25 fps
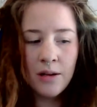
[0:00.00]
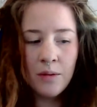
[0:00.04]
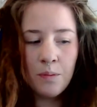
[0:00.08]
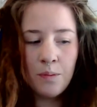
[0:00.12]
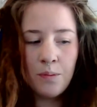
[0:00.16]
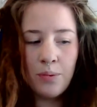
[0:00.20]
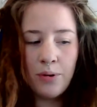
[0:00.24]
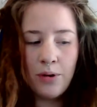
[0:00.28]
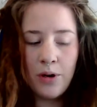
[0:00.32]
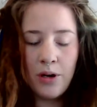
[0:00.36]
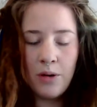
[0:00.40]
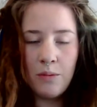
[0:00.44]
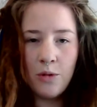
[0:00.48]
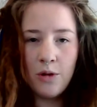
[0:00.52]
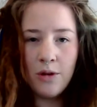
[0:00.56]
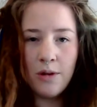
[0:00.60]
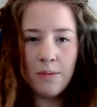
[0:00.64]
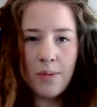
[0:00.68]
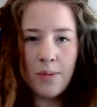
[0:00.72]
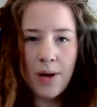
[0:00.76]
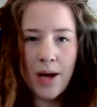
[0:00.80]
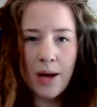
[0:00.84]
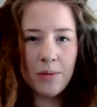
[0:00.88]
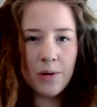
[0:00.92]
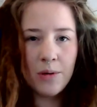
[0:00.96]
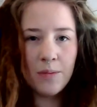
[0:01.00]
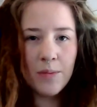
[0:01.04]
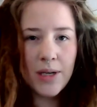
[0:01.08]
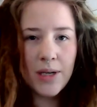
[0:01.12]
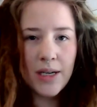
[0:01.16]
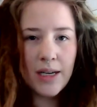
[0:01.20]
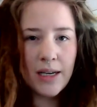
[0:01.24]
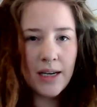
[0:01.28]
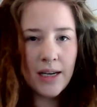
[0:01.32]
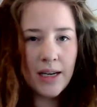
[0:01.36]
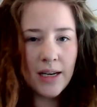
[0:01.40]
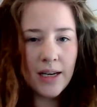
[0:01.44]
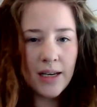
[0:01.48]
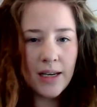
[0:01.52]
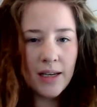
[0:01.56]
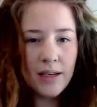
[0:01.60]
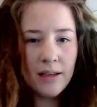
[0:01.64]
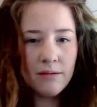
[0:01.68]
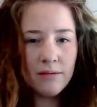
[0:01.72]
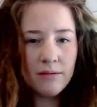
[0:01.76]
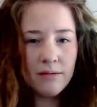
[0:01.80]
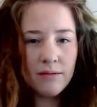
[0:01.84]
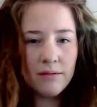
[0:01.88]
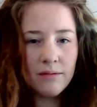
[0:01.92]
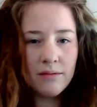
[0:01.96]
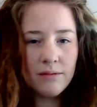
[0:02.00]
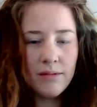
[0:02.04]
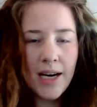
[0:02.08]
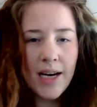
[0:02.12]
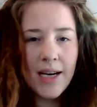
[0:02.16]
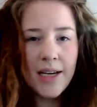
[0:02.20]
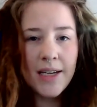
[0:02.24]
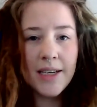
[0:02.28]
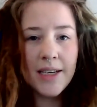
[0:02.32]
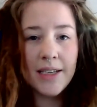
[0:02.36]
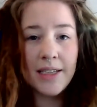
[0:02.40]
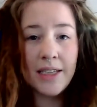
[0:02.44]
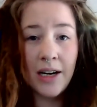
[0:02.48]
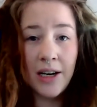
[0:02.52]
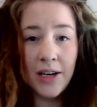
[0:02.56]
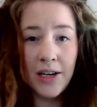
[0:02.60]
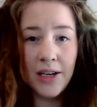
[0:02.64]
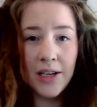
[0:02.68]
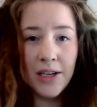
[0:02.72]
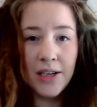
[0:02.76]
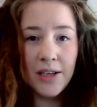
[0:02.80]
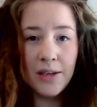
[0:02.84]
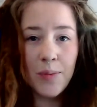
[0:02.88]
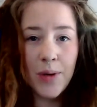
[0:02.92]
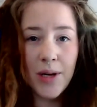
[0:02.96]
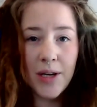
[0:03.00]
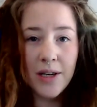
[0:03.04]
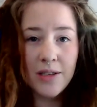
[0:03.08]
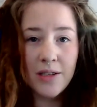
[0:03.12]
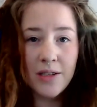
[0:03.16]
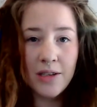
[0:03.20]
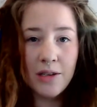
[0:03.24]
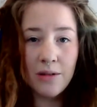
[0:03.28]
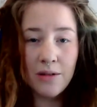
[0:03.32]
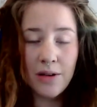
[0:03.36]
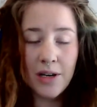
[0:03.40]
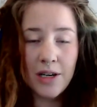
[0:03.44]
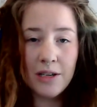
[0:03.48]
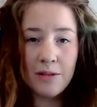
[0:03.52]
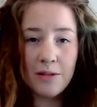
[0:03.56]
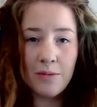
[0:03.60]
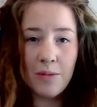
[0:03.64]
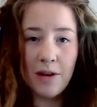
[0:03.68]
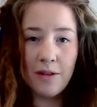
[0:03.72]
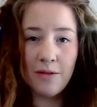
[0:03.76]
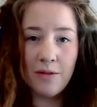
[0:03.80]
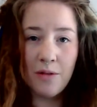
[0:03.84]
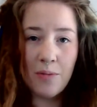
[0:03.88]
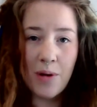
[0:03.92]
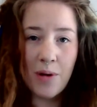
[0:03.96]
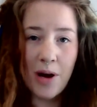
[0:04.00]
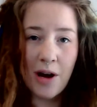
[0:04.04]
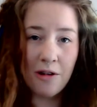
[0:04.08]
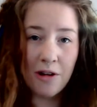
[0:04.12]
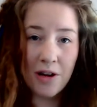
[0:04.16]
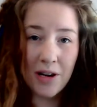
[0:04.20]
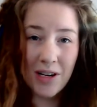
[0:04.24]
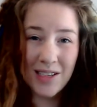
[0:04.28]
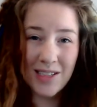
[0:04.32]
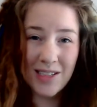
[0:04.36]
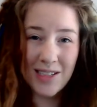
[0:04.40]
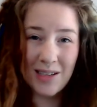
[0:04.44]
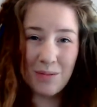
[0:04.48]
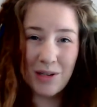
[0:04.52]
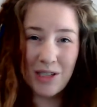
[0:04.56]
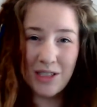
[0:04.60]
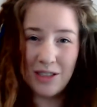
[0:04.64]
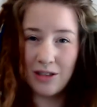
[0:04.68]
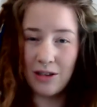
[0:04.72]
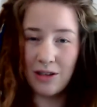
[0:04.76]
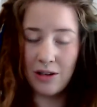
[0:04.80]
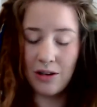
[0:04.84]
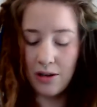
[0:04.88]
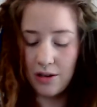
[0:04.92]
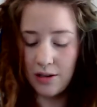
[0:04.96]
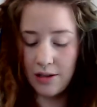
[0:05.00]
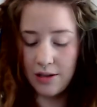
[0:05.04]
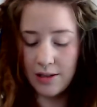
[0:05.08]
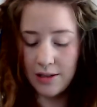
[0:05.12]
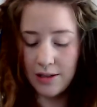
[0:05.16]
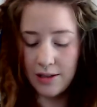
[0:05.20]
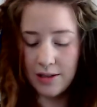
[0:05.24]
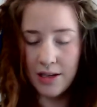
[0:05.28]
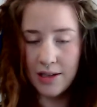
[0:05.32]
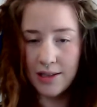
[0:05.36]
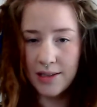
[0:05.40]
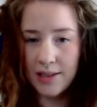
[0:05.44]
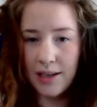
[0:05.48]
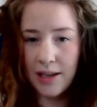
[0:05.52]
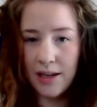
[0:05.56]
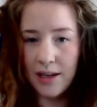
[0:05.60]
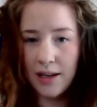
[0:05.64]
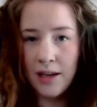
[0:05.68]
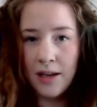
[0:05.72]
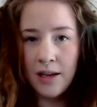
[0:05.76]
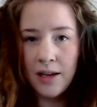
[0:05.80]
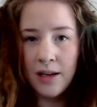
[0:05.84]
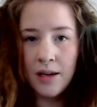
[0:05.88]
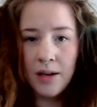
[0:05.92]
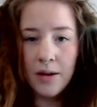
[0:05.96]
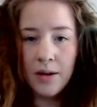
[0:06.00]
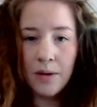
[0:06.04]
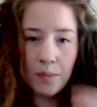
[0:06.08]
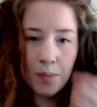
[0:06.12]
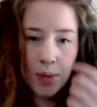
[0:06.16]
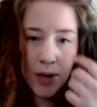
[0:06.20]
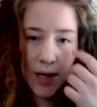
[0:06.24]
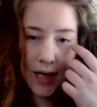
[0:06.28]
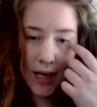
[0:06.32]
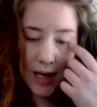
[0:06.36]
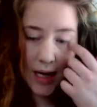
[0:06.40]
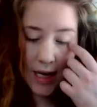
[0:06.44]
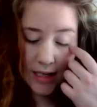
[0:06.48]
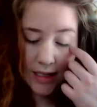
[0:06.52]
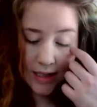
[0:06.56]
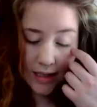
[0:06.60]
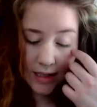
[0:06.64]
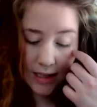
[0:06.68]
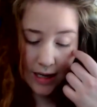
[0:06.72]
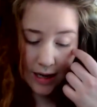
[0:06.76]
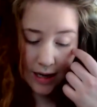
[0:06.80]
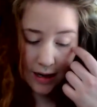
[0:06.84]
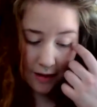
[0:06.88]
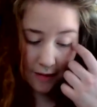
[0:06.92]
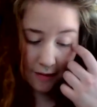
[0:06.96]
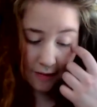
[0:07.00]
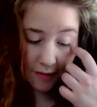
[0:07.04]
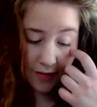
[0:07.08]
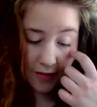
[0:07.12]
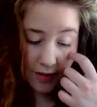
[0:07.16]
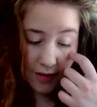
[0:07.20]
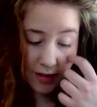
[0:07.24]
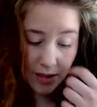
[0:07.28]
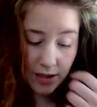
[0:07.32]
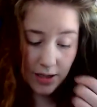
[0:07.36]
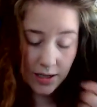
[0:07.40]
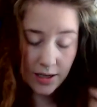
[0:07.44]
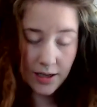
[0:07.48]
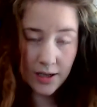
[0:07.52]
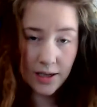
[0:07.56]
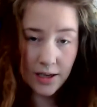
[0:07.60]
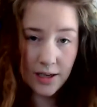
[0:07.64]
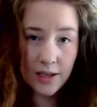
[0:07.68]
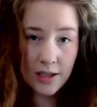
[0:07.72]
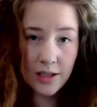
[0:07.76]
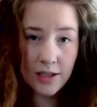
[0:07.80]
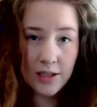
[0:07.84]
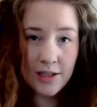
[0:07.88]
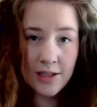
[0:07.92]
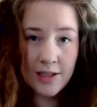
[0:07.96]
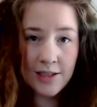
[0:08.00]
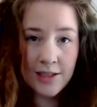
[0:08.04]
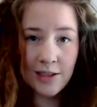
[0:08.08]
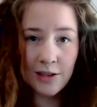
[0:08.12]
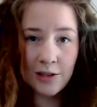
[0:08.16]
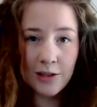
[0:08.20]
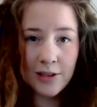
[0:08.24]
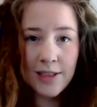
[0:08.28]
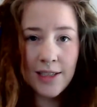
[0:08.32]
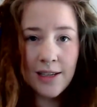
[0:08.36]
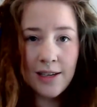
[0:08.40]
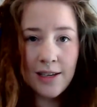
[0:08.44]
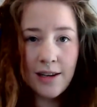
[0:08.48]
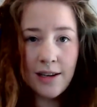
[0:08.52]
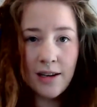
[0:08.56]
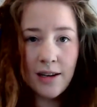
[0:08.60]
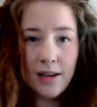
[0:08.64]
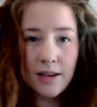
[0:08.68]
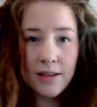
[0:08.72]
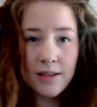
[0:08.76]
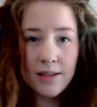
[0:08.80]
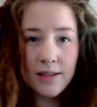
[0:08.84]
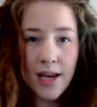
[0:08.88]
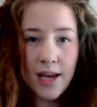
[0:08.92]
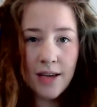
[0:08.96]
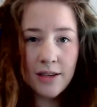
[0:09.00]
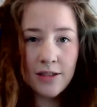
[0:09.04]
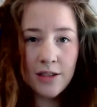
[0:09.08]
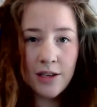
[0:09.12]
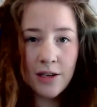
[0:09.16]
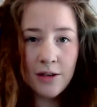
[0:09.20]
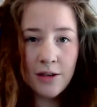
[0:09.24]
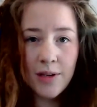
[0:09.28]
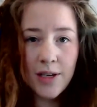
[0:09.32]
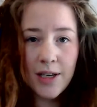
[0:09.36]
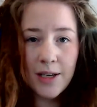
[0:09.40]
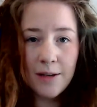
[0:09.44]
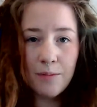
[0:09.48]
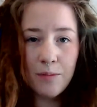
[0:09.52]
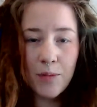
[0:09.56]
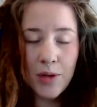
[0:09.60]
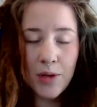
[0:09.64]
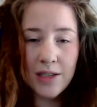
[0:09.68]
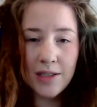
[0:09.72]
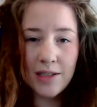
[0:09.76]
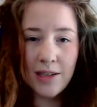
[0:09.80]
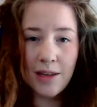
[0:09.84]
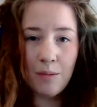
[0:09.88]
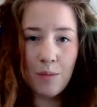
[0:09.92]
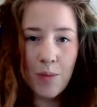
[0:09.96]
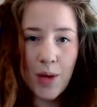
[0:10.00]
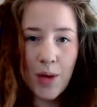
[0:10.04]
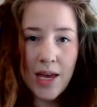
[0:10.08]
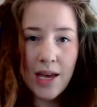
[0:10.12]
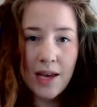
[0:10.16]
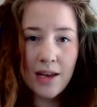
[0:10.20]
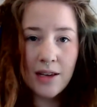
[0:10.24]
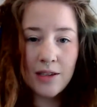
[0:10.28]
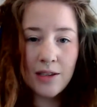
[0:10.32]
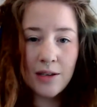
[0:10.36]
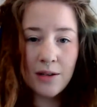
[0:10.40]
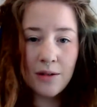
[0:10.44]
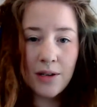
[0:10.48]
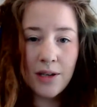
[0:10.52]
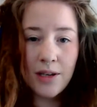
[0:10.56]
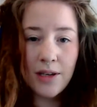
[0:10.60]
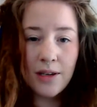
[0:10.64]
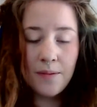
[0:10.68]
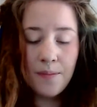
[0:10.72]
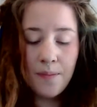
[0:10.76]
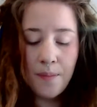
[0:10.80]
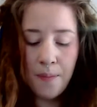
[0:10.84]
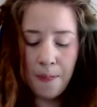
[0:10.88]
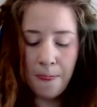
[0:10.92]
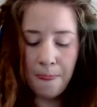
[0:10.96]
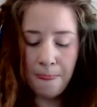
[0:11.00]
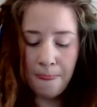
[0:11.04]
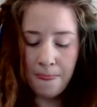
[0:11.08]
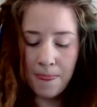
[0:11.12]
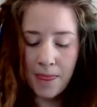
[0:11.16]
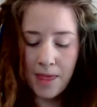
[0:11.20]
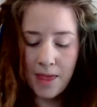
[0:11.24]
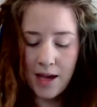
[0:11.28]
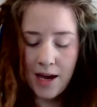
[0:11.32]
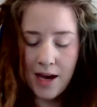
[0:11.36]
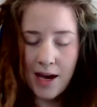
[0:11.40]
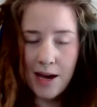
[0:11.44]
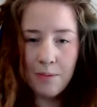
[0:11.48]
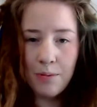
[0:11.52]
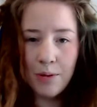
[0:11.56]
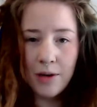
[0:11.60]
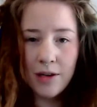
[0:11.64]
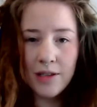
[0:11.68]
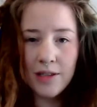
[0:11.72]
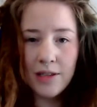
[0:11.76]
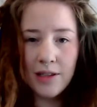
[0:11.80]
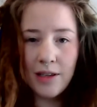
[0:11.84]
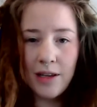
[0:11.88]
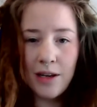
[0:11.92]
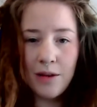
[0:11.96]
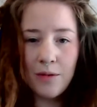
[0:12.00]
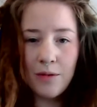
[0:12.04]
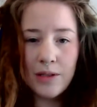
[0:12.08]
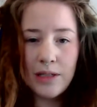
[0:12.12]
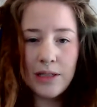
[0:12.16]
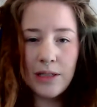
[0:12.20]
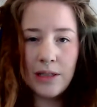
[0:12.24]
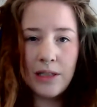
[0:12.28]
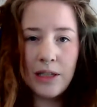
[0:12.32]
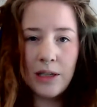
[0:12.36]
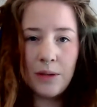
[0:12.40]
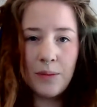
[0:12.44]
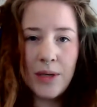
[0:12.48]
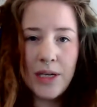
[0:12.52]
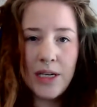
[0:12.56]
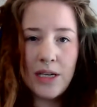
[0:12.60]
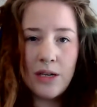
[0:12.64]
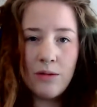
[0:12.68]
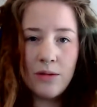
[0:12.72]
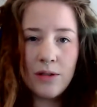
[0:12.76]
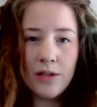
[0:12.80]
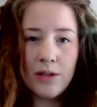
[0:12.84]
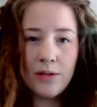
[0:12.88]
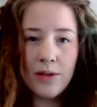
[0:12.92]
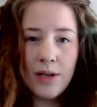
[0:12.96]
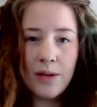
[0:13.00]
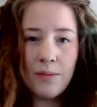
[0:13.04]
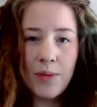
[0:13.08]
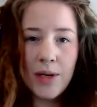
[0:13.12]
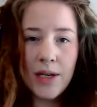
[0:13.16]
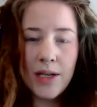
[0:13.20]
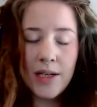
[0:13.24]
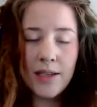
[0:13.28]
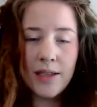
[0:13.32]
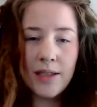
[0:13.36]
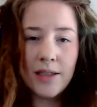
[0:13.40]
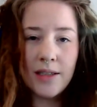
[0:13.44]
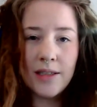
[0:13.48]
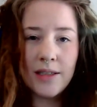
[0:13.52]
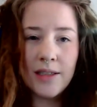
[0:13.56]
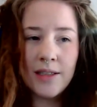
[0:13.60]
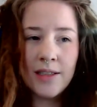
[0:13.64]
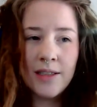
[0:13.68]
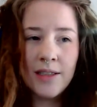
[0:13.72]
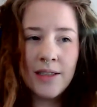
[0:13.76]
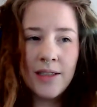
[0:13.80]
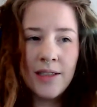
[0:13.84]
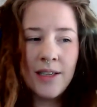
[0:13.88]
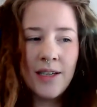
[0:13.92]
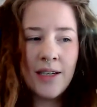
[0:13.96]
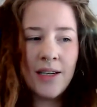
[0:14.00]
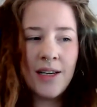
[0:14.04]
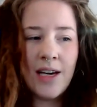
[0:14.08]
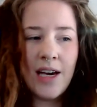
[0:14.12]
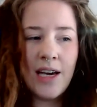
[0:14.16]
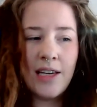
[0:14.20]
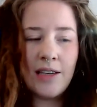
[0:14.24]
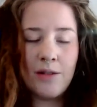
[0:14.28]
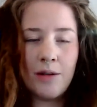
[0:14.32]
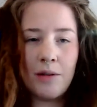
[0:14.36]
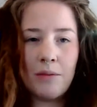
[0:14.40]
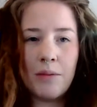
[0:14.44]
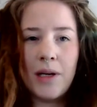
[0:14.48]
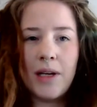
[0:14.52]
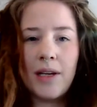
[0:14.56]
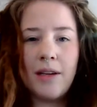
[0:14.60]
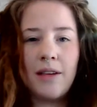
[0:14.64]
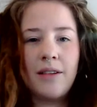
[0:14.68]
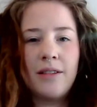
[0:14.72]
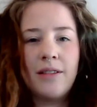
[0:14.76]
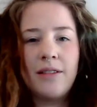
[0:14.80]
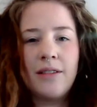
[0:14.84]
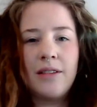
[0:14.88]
put more peppermint in it. Not a ton, because you don't want it to be overpowering, because that'd be disgusting. But it does have a salty taste to it because of the baking soda. I personally was a little bit used to it because that's what my